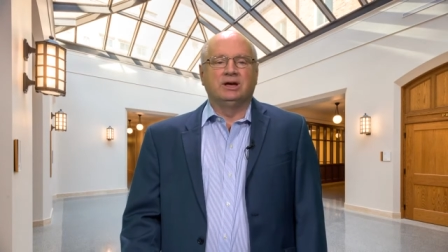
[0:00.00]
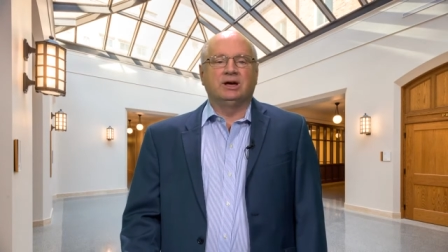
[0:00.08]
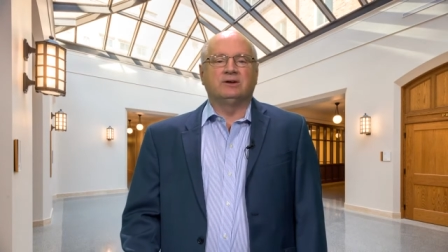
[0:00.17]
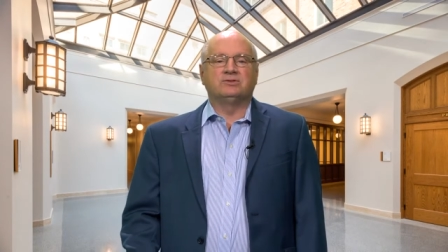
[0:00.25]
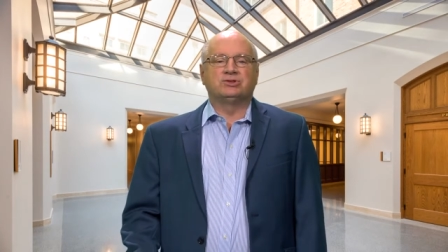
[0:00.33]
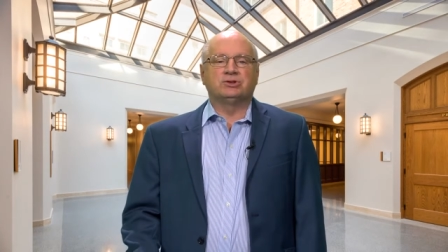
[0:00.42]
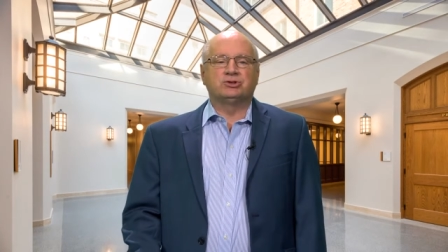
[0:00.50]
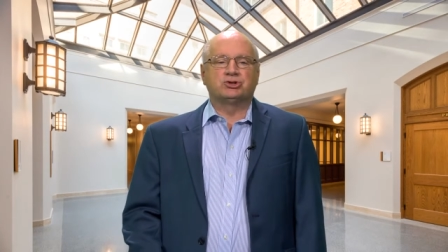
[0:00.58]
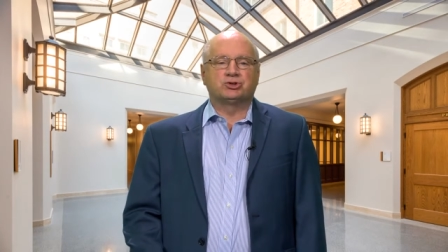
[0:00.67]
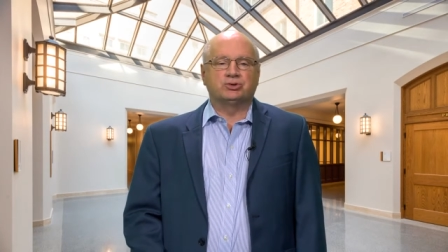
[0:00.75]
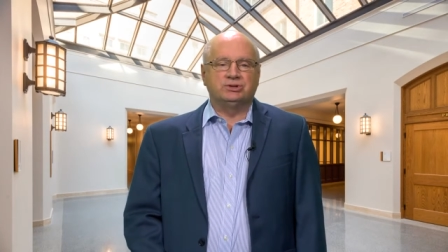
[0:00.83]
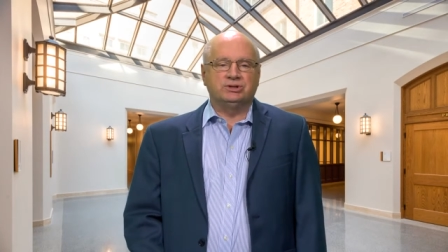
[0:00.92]
of such
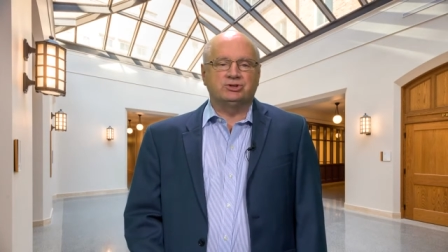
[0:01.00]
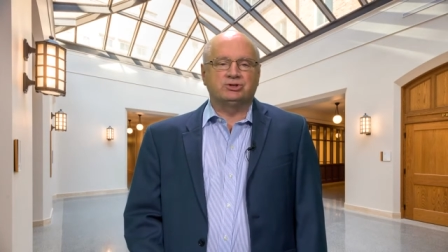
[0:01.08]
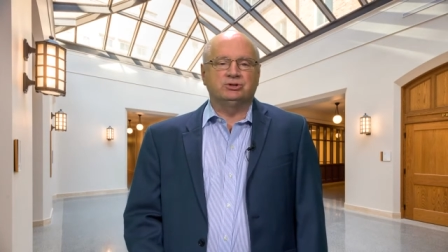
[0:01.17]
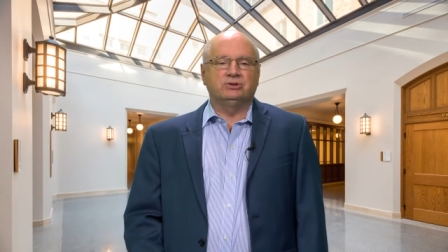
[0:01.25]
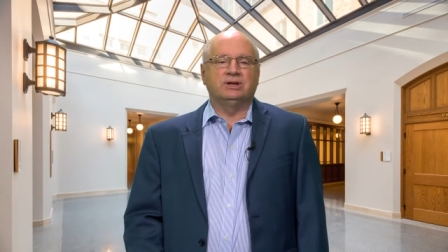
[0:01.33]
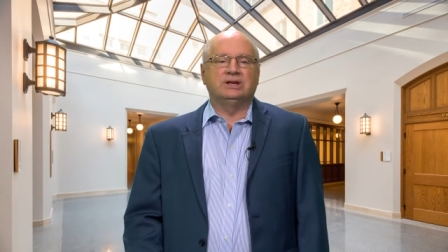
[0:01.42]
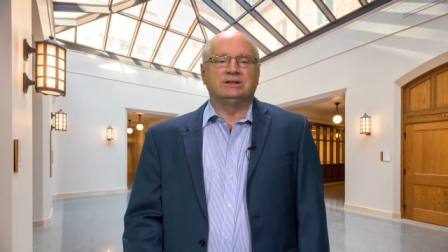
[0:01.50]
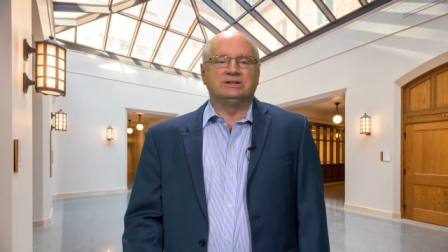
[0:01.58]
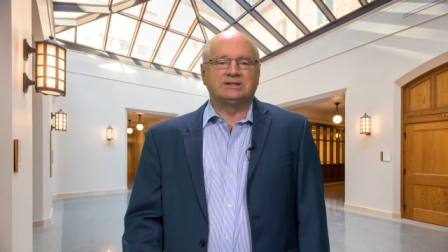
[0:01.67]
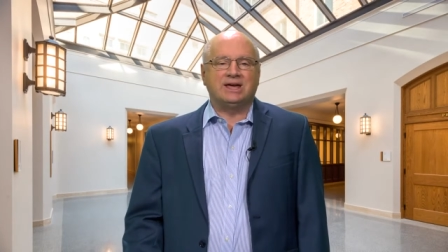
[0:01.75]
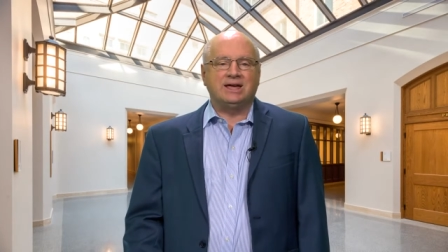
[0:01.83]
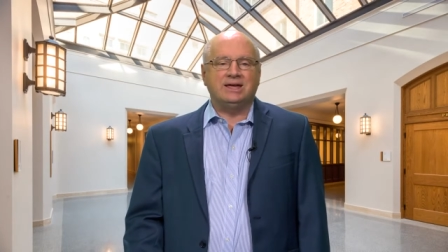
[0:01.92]
traditional and
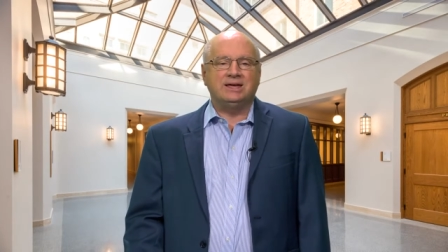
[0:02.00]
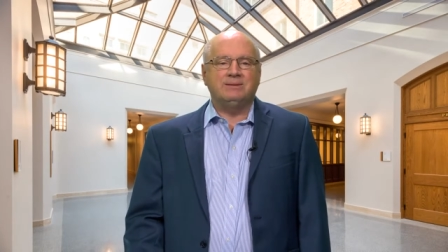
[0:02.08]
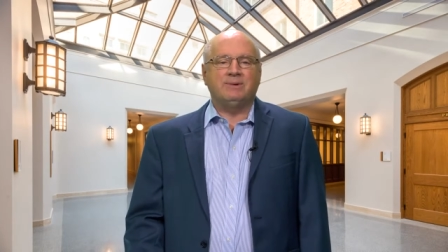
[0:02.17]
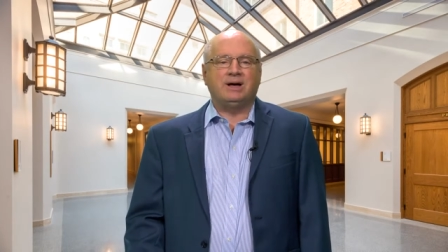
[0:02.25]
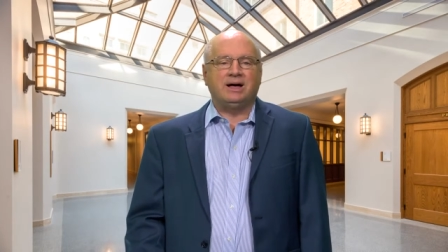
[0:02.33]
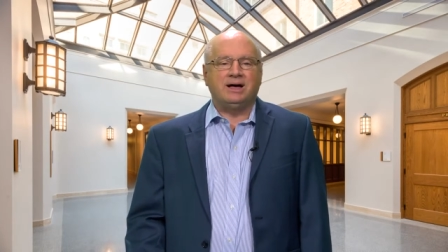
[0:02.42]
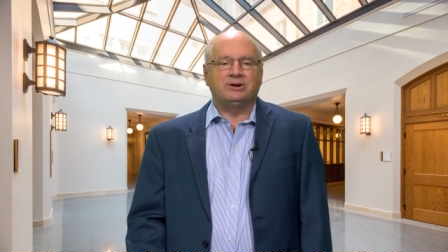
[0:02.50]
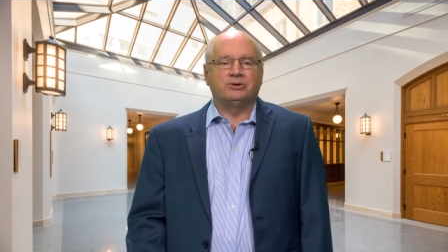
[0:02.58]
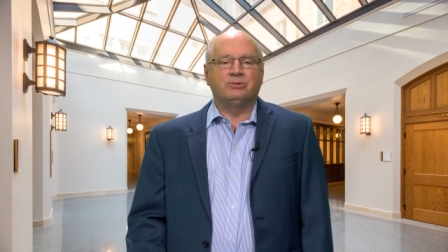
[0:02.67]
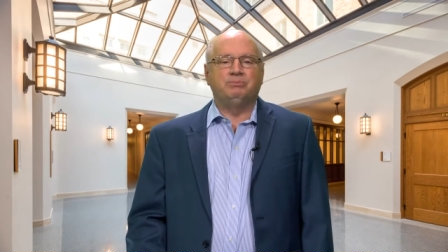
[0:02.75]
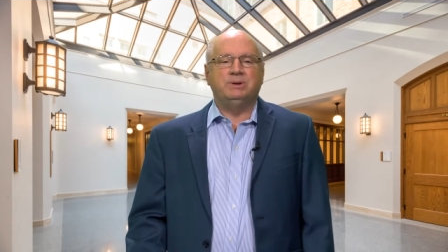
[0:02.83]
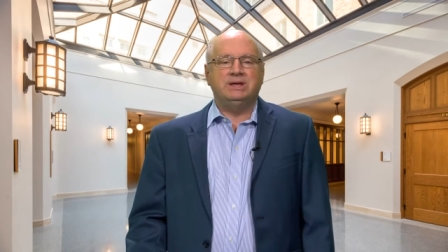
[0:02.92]

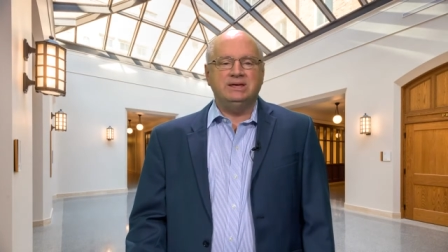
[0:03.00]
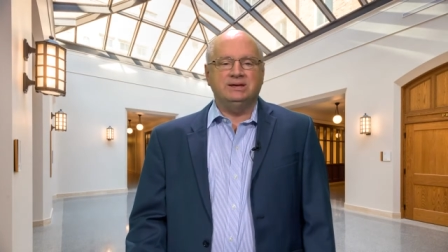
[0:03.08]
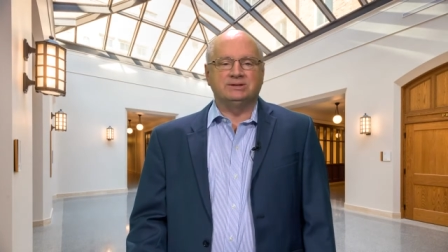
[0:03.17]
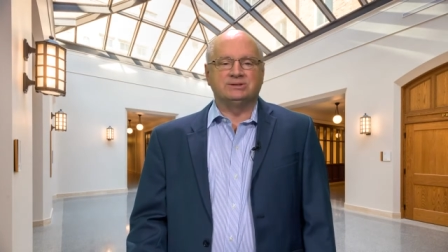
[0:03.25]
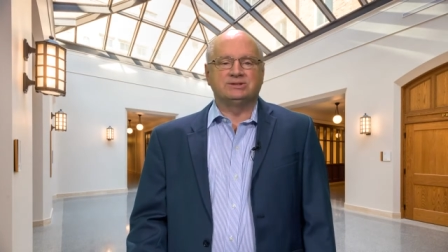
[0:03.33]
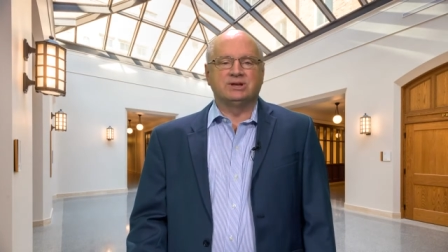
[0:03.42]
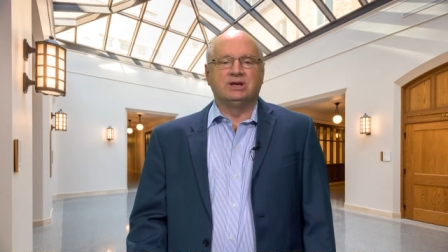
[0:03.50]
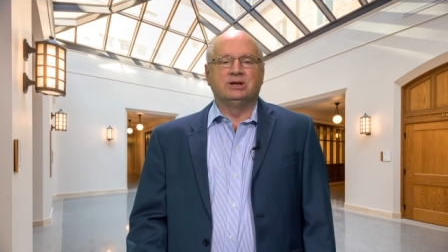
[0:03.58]
time-honored paeans